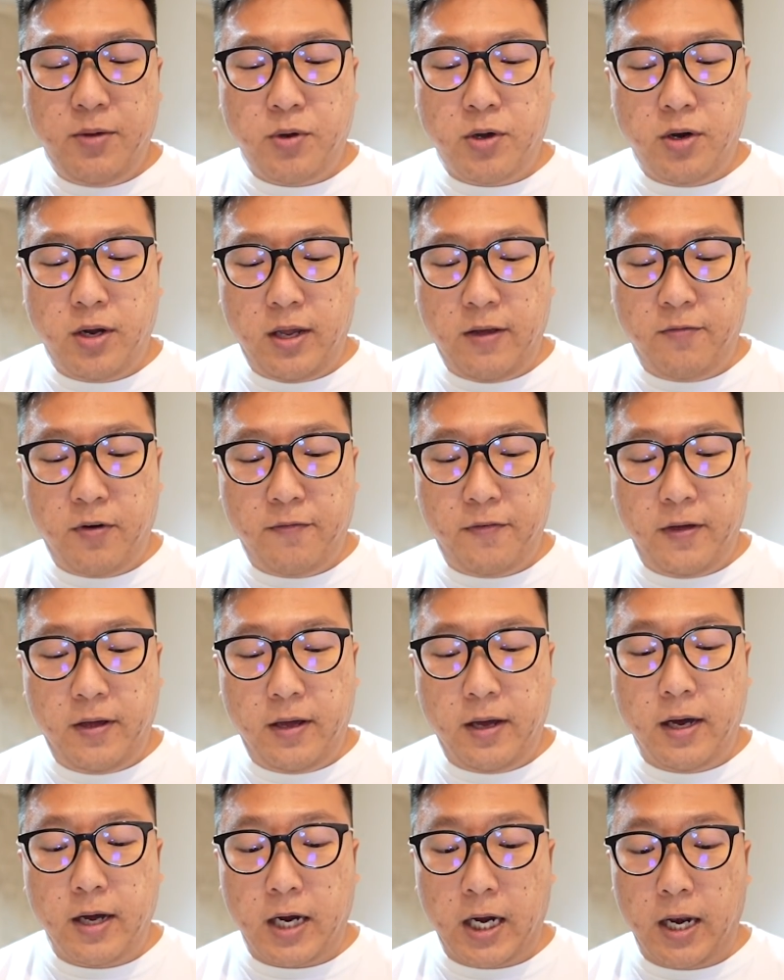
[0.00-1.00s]
We're going to evolve
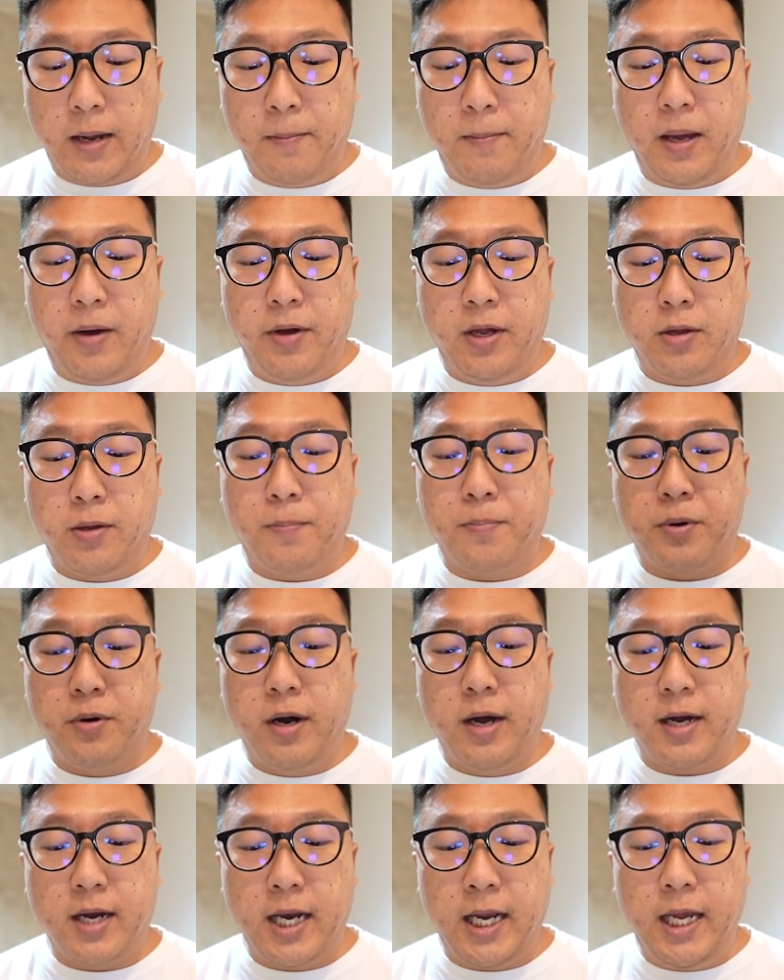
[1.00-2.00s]
a Glameow into
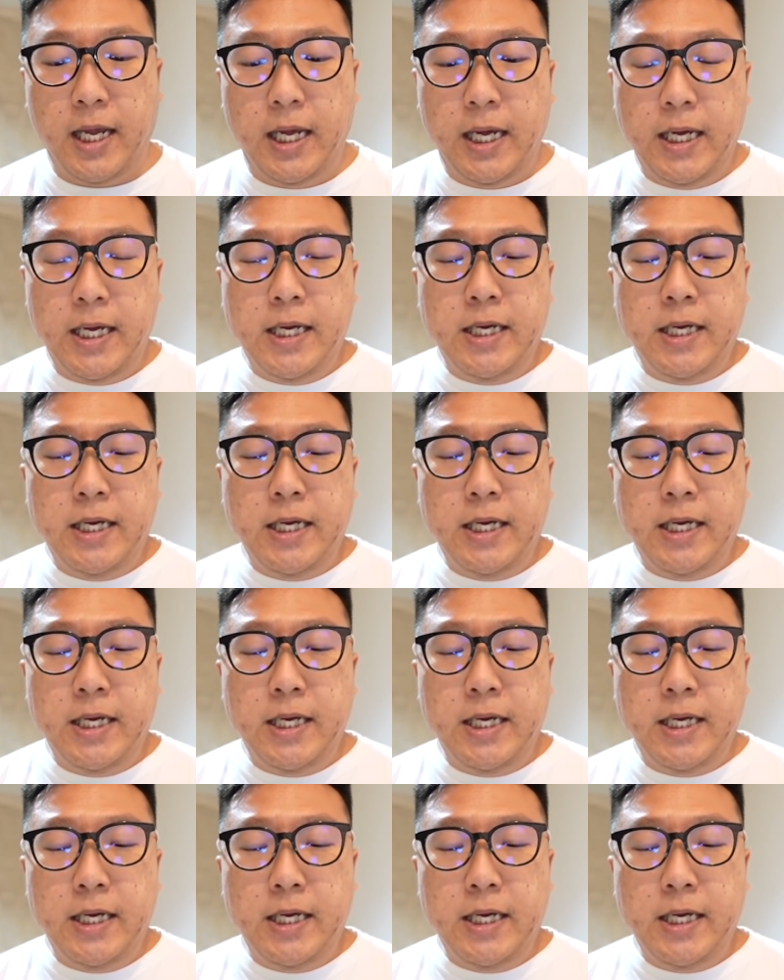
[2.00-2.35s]
Peregri.